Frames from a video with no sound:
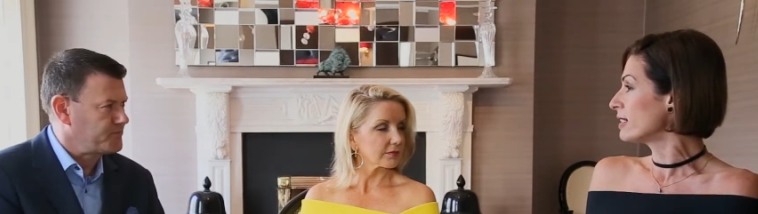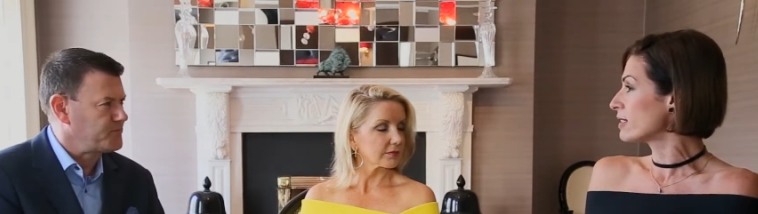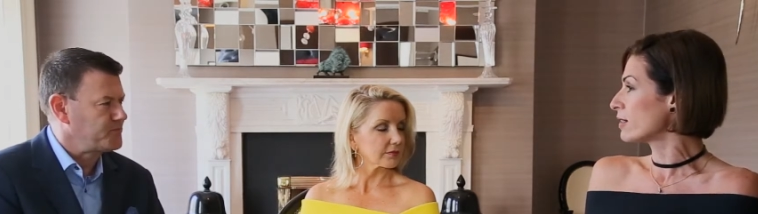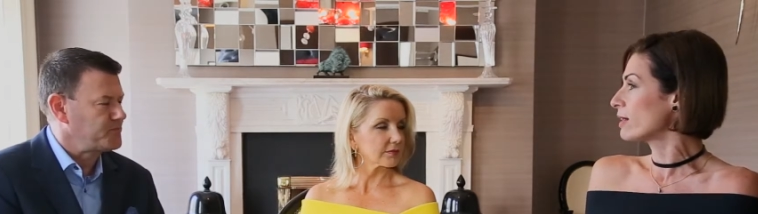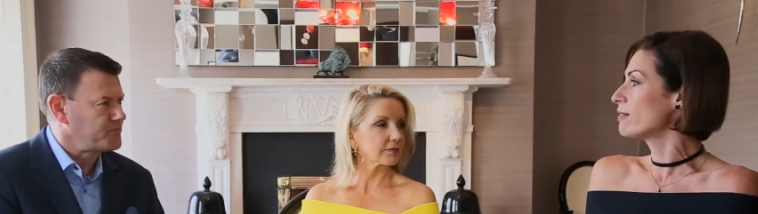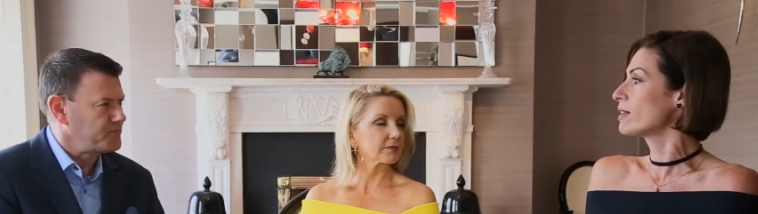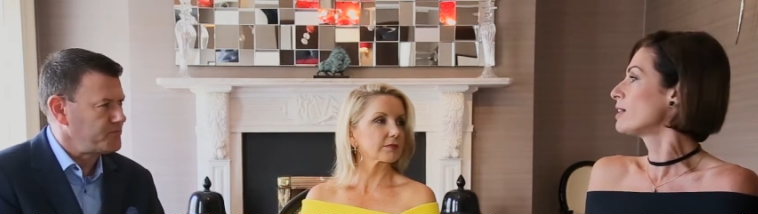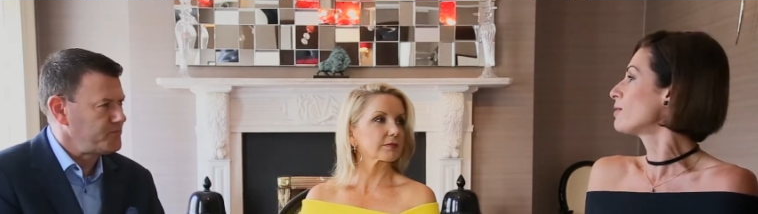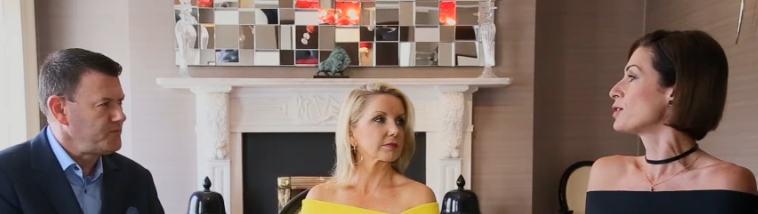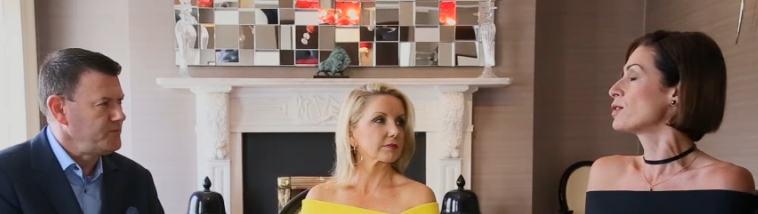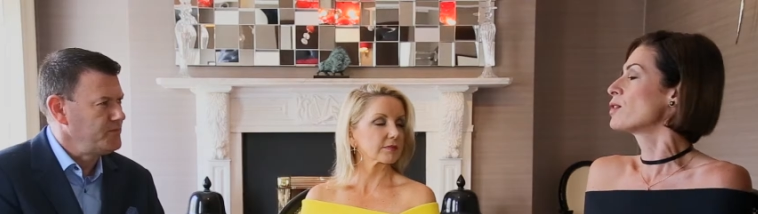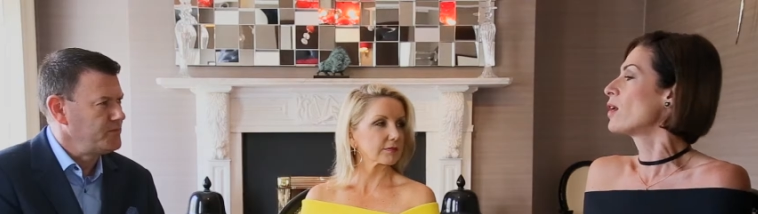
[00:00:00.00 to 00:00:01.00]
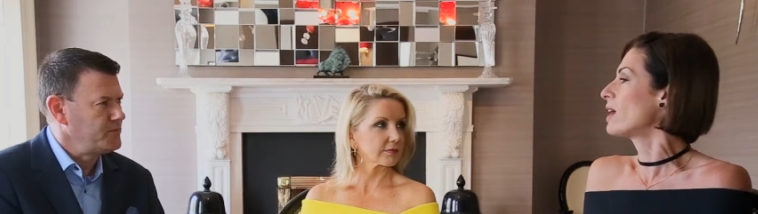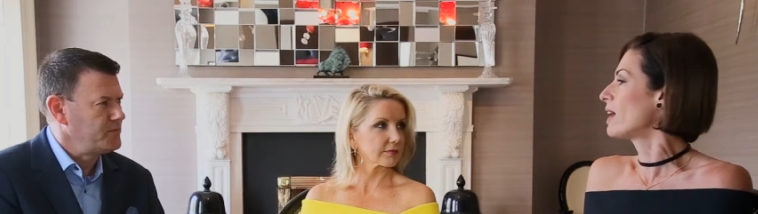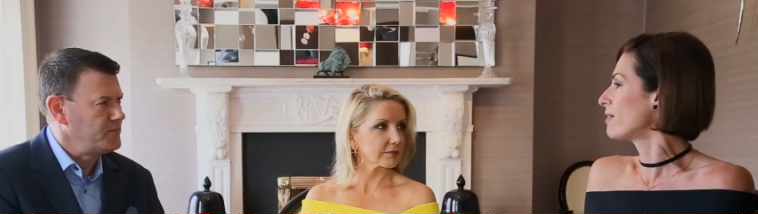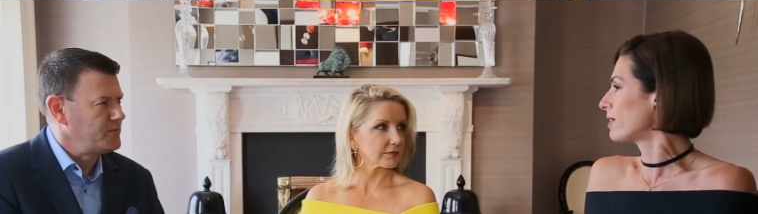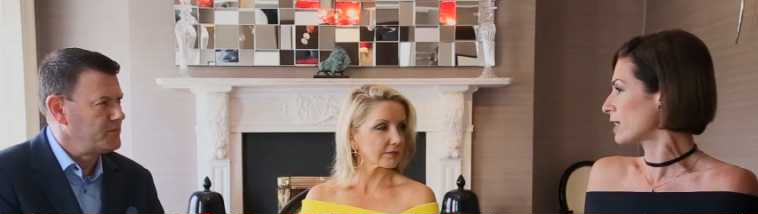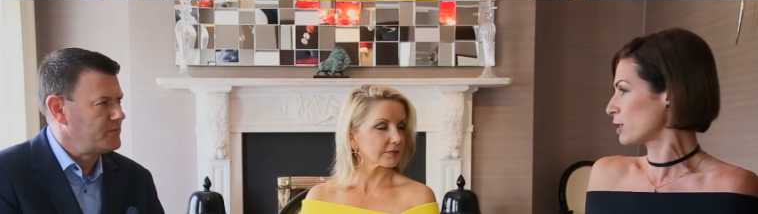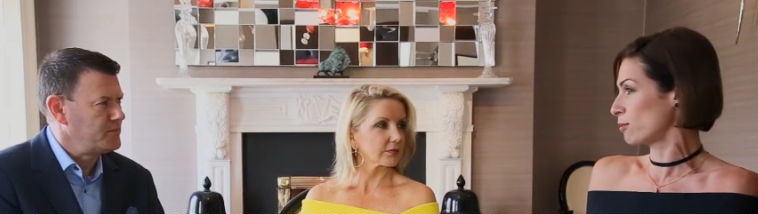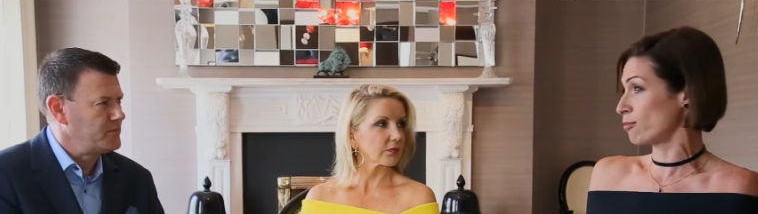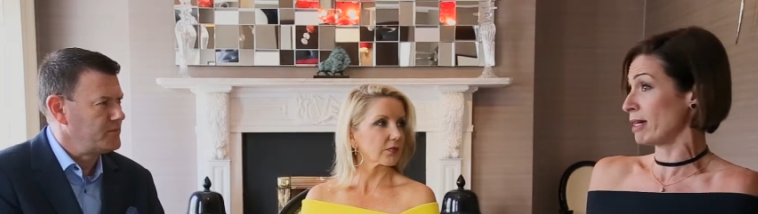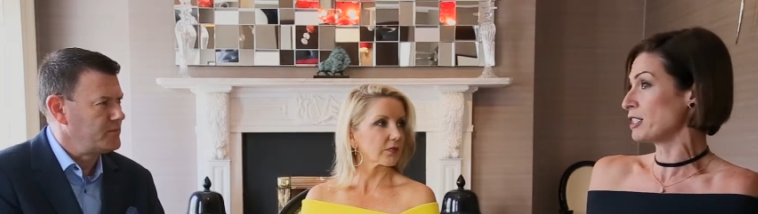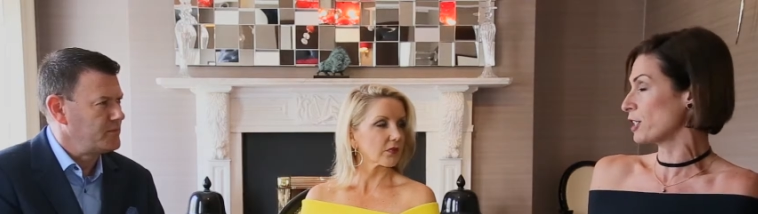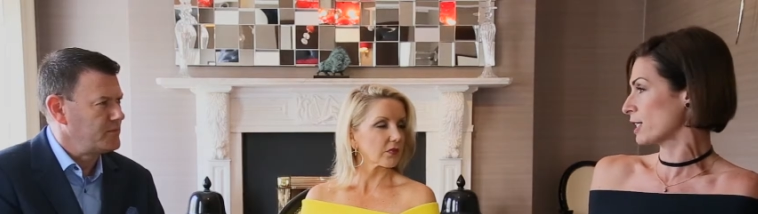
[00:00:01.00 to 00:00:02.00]
Speaker 1: So even if you do not have ex
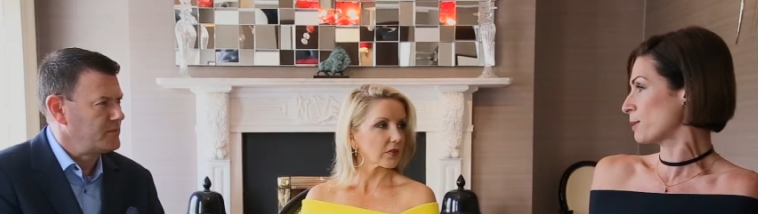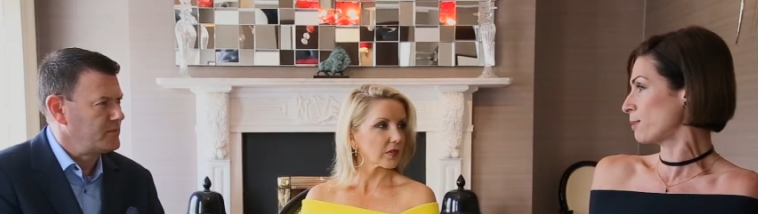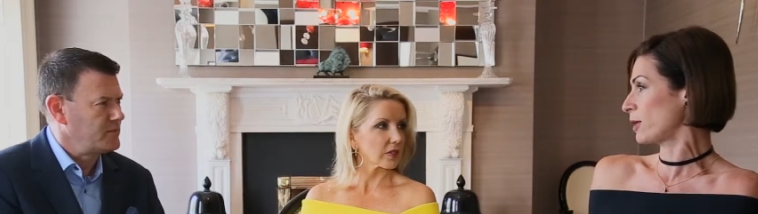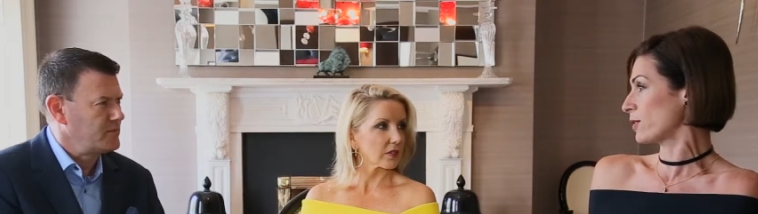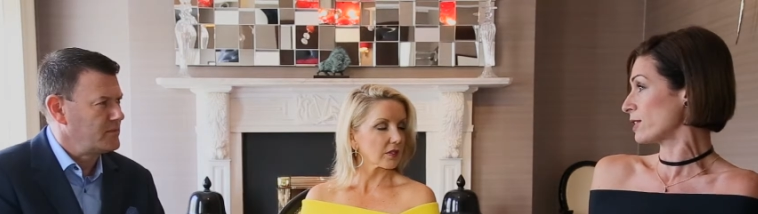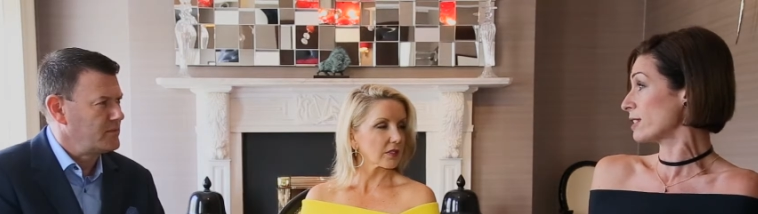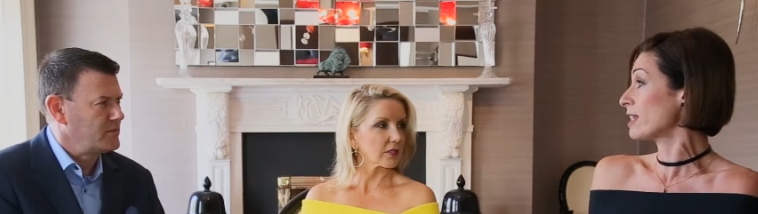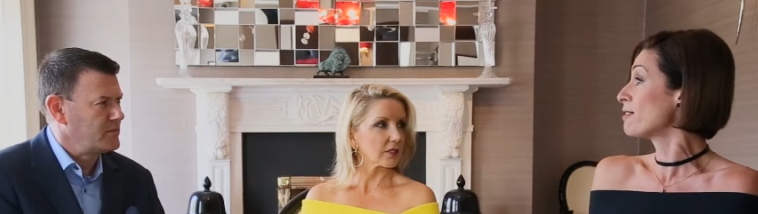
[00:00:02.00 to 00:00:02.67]
much experience,